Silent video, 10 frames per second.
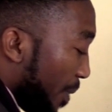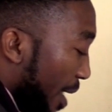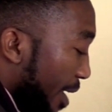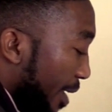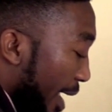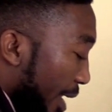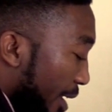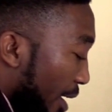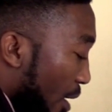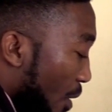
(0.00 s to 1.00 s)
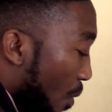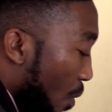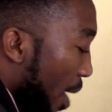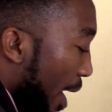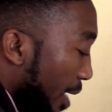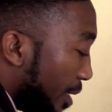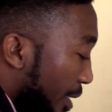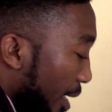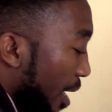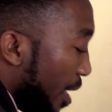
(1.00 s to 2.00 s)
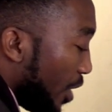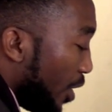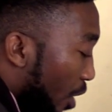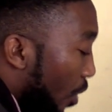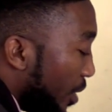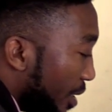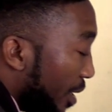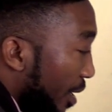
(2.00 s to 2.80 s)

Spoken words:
and then west, north.